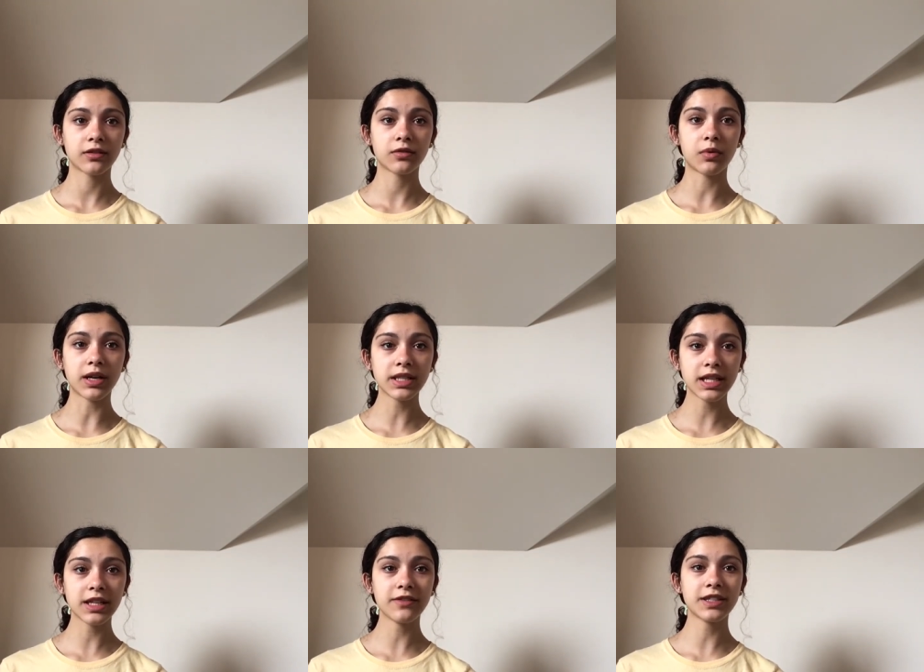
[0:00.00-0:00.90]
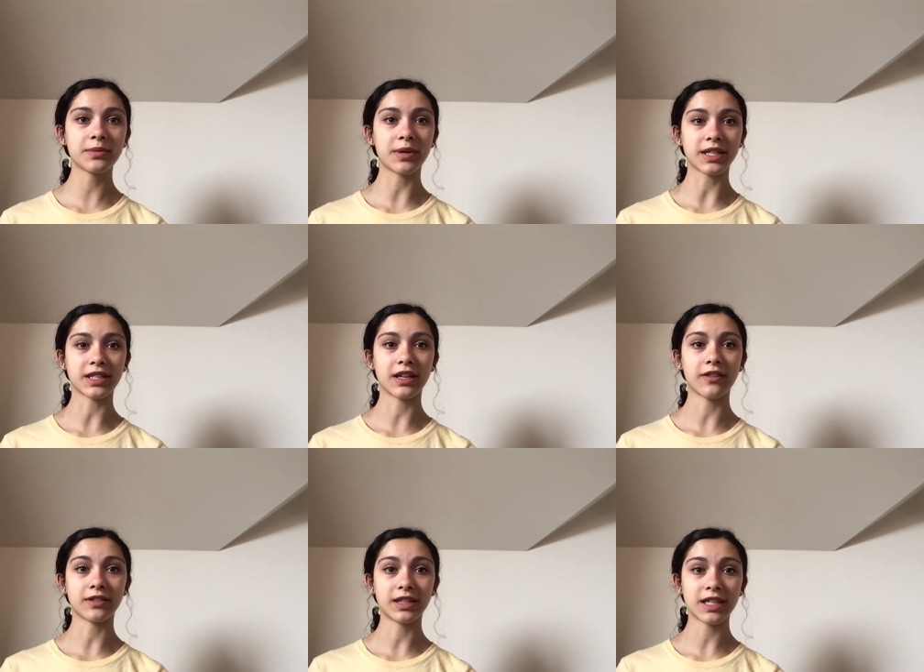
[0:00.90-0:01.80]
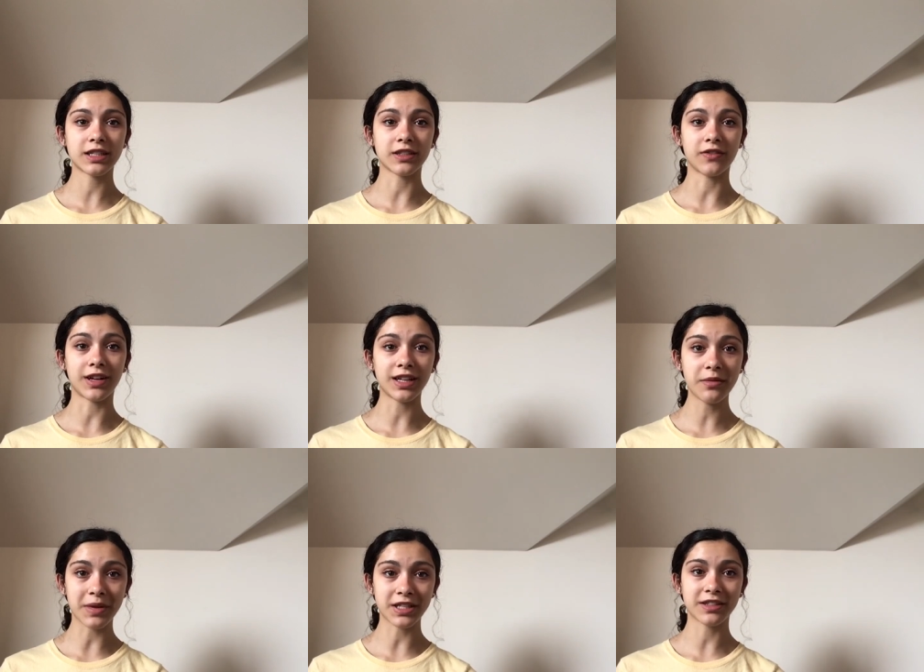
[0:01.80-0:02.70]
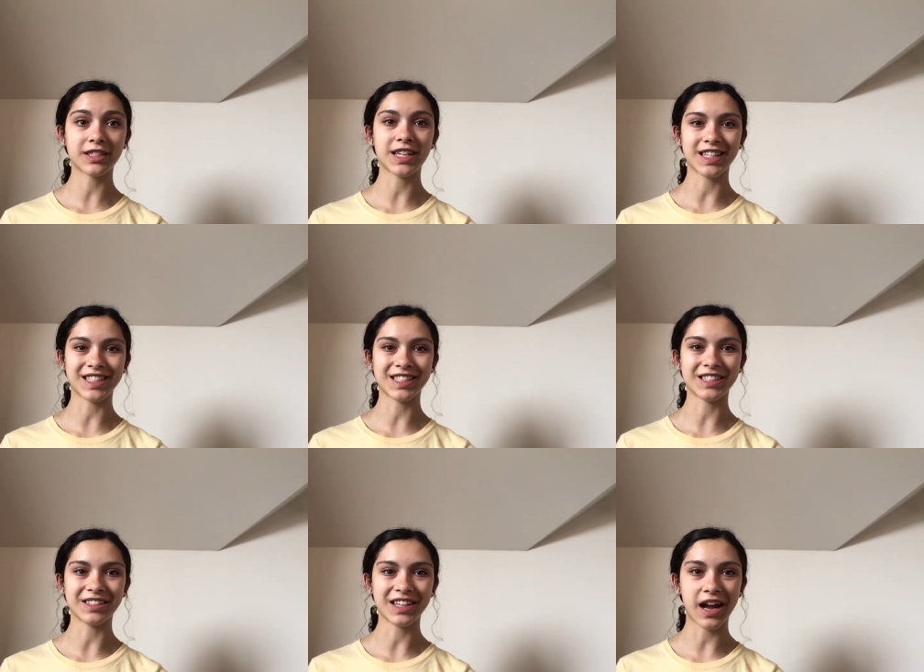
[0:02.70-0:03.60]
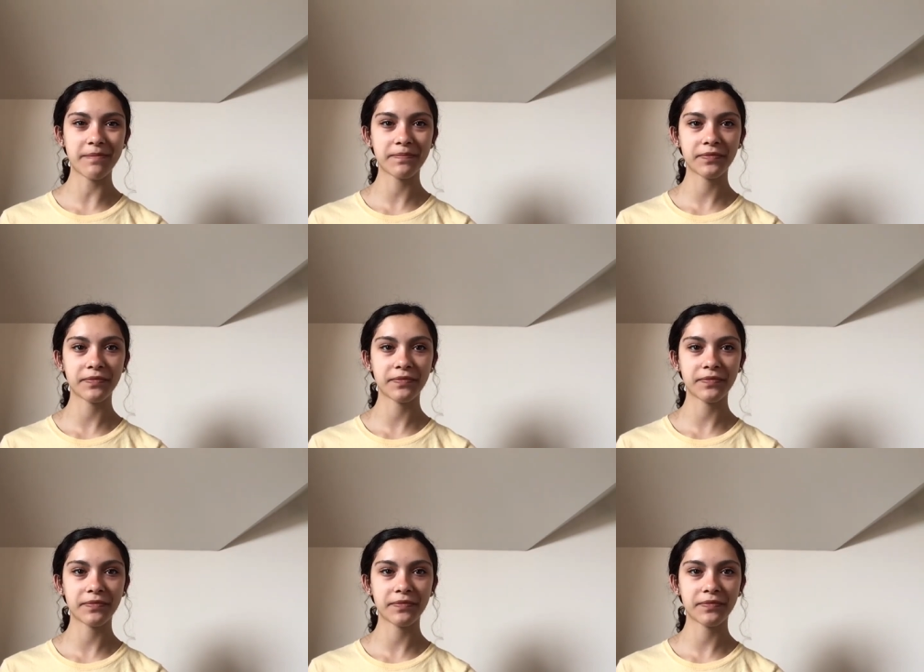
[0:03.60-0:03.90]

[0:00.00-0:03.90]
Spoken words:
quantitative expression of a glacier's volumetric changes through time.